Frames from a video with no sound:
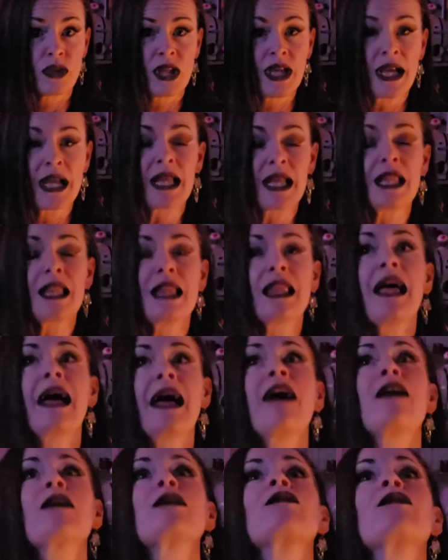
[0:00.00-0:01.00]
The
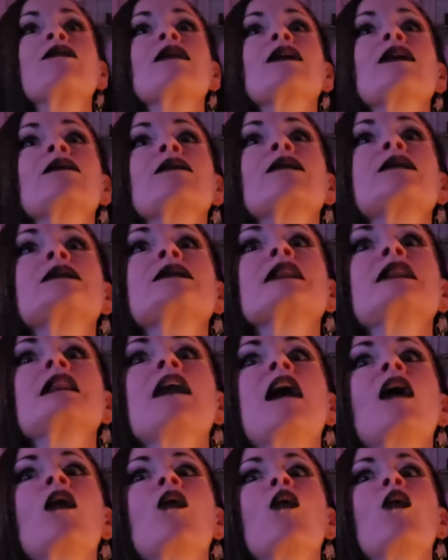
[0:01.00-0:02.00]
clown one was
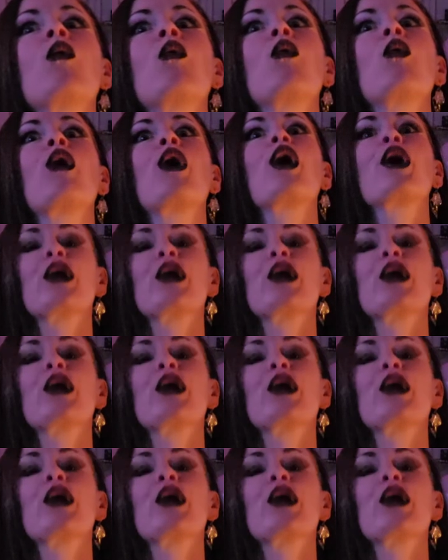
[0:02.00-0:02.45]
the worst.